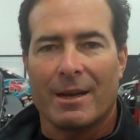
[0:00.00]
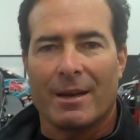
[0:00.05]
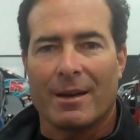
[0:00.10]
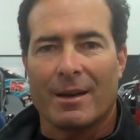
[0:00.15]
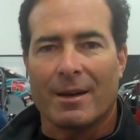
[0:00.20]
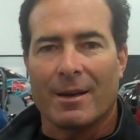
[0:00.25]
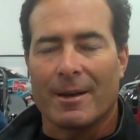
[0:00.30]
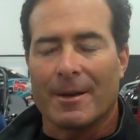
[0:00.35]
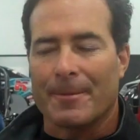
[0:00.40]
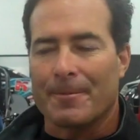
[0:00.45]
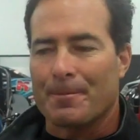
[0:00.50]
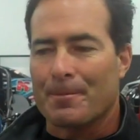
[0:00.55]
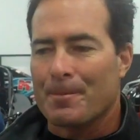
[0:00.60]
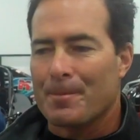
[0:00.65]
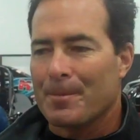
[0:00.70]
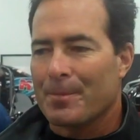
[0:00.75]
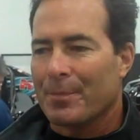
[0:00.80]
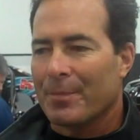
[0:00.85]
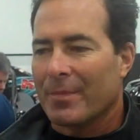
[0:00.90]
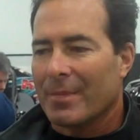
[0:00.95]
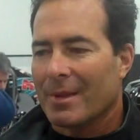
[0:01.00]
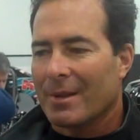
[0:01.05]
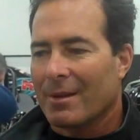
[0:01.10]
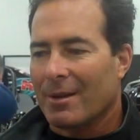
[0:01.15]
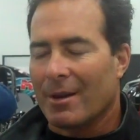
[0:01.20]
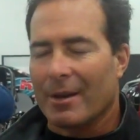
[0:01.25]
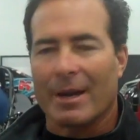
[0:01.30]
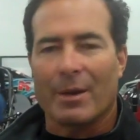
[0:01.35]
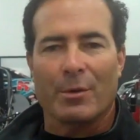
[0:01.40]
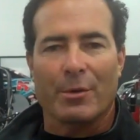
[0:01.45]

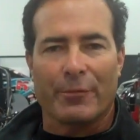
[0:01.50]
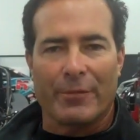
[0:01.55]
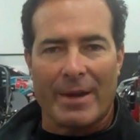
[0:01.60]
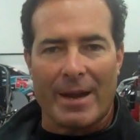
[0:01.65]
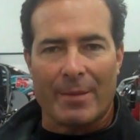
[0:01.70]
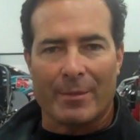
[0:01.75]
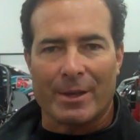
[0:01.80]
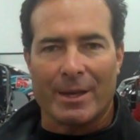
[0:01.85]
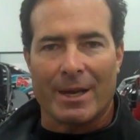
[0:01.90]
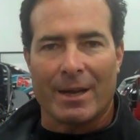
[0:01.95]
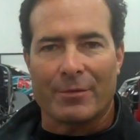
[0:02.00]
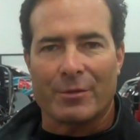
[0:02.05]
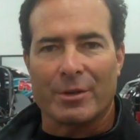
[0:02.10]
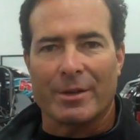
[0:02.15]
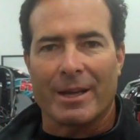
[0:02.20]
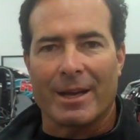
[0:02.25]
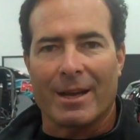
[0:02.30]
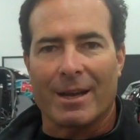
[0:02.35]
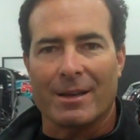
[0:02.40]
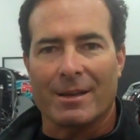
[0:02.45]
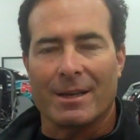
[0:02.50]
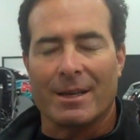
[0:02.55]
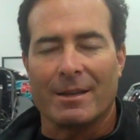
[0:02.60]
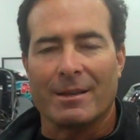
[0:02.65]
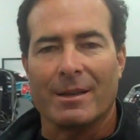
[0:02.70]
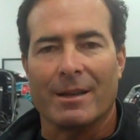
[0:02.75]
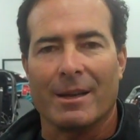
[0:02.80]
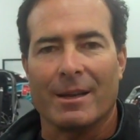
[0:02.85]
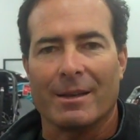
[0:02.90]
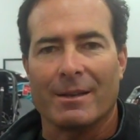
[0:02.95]
hung out with the family after that,
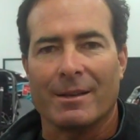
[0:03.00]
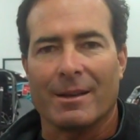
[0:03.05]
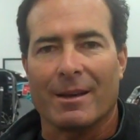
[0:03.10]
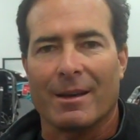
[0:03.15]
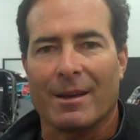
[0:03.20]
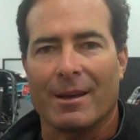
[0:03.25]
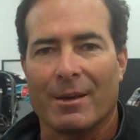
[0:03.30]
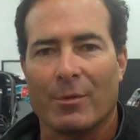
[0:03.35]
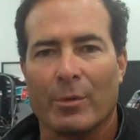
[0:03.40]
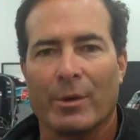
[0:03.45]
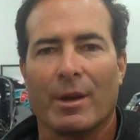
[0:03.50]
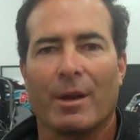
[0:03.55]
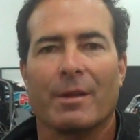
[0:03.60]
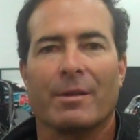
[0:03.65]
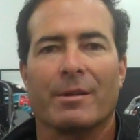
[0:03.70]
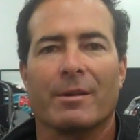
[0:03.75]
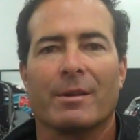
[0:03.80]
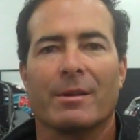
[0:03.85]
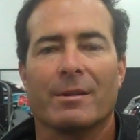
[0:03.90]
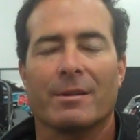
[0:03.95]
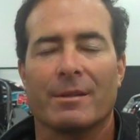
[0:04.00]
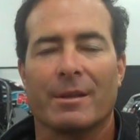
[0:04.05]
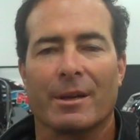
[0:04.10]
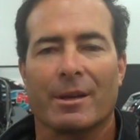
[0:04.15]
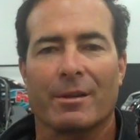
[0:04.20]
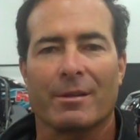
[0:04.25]
and then went on the